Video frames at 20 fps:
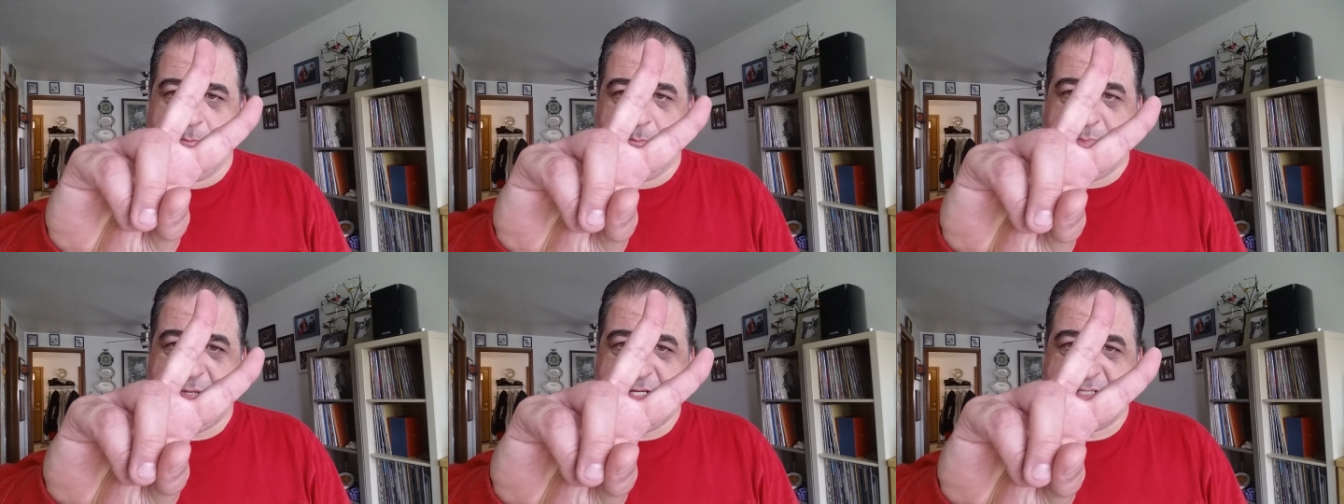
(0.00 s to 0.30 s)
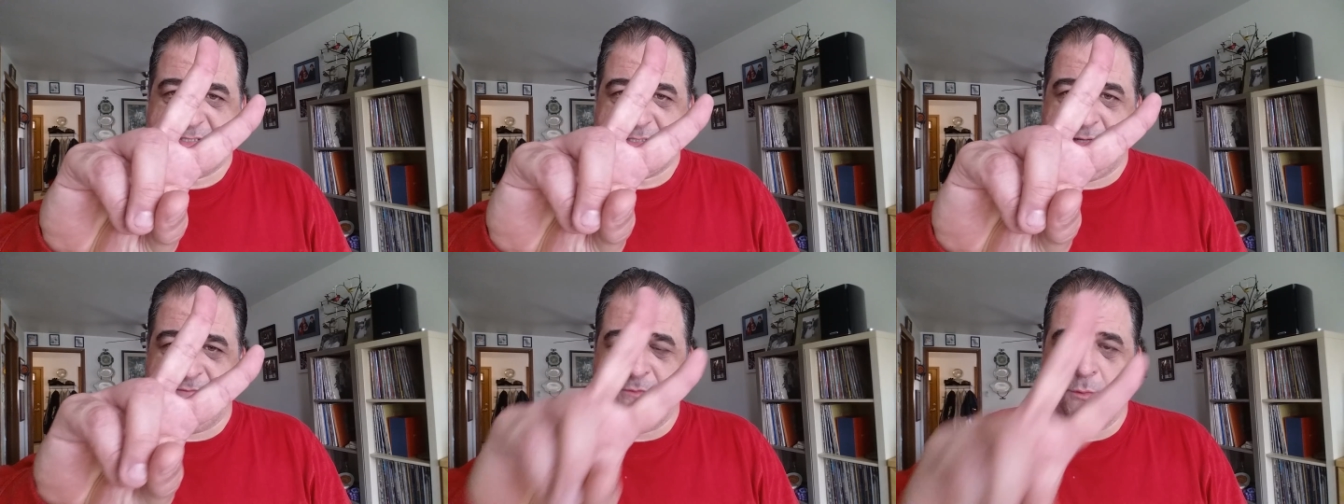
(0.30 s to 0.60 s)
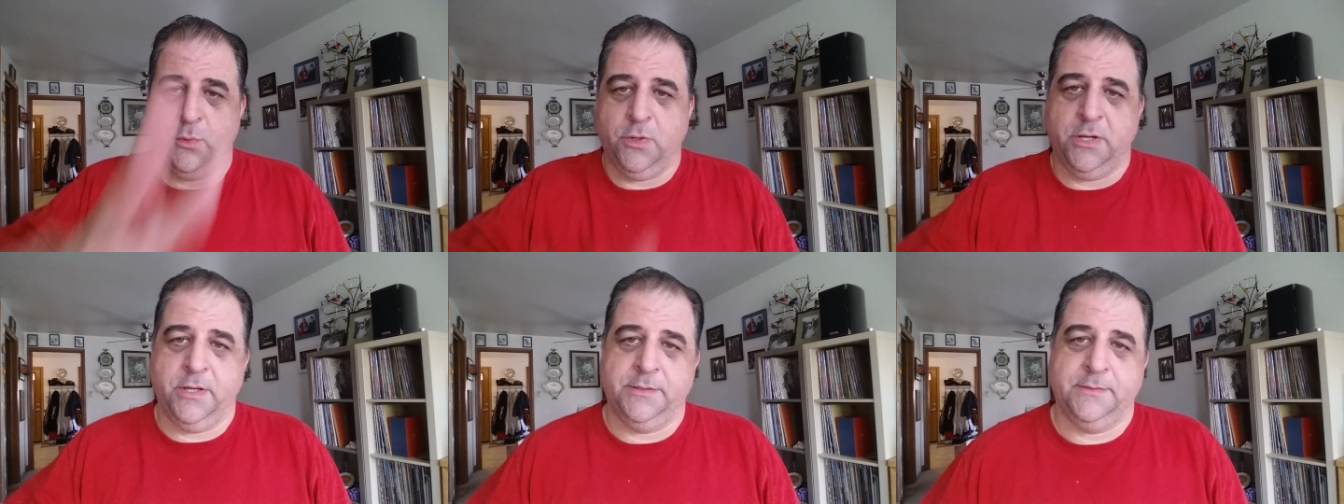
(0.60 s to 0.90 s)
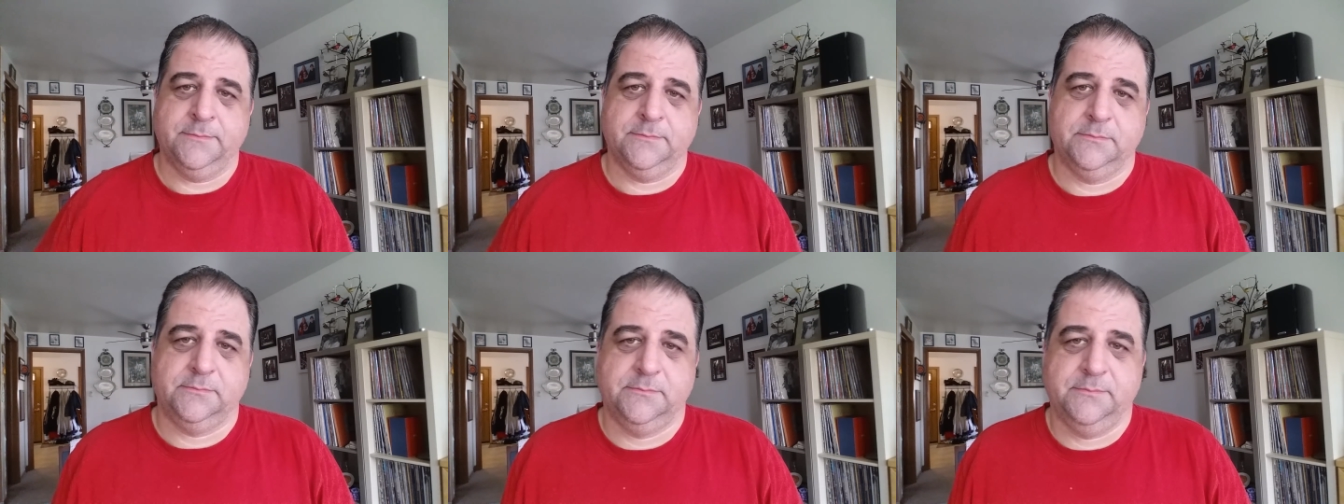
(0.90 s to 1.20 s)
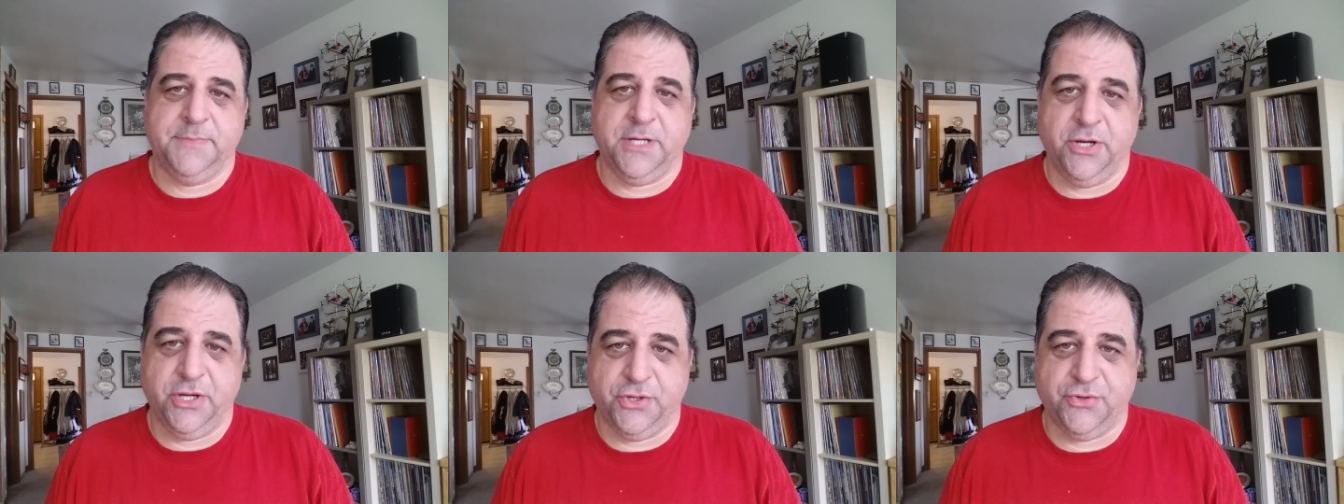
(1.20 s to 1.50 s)
Peace, everyone.
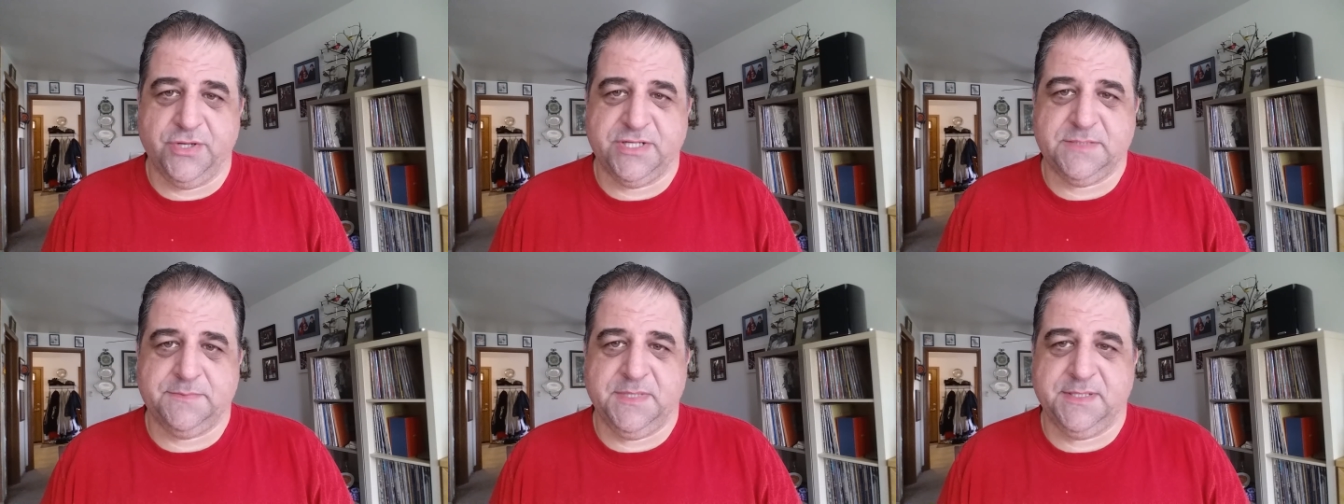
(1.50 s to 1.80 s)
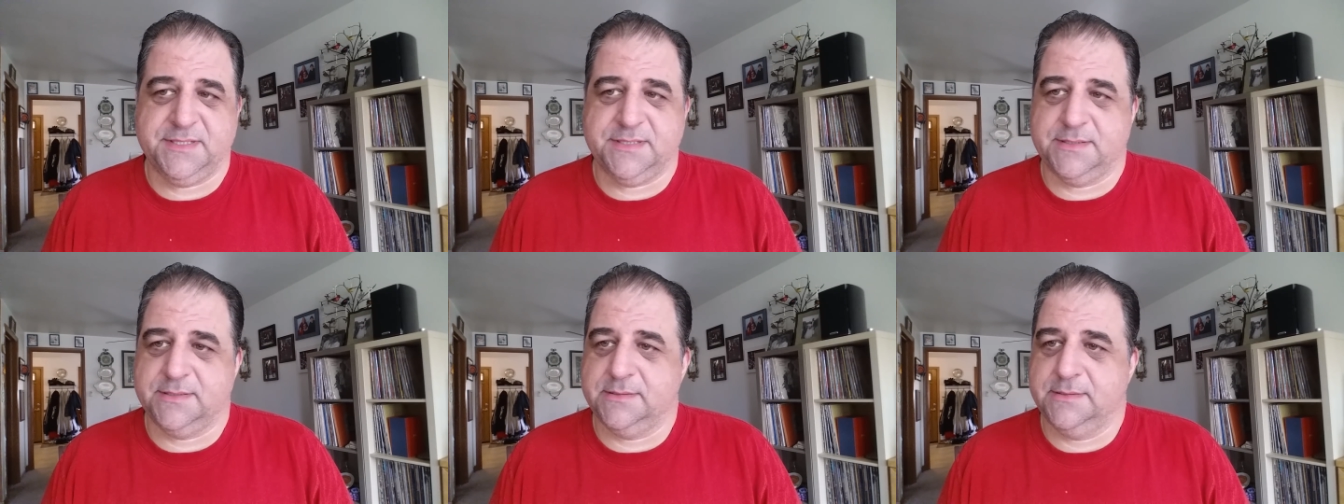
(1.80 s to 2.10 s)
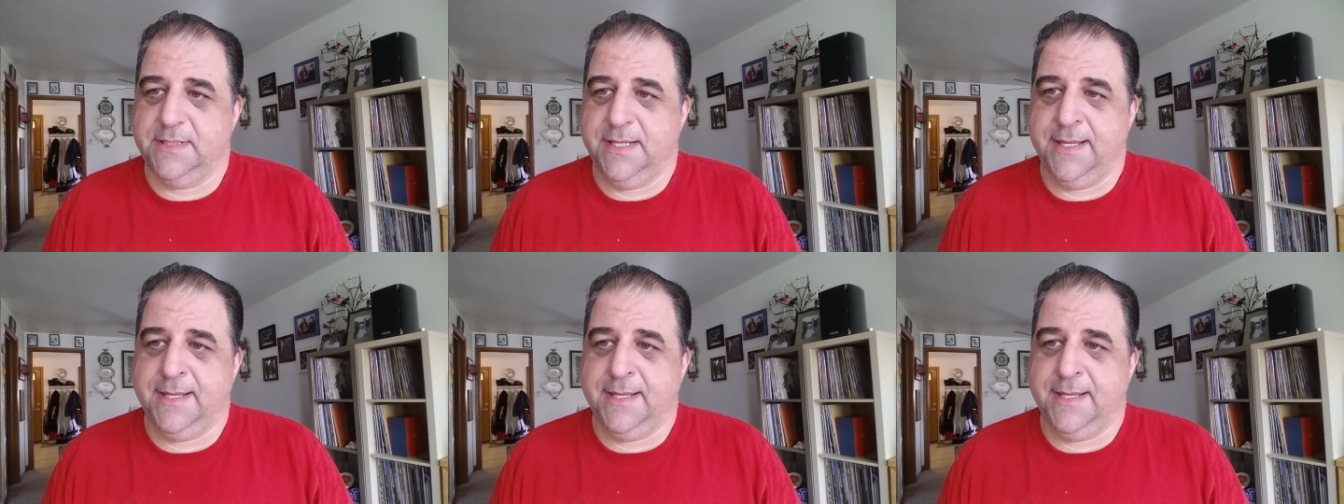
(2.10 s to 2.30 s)
Merry Christmas,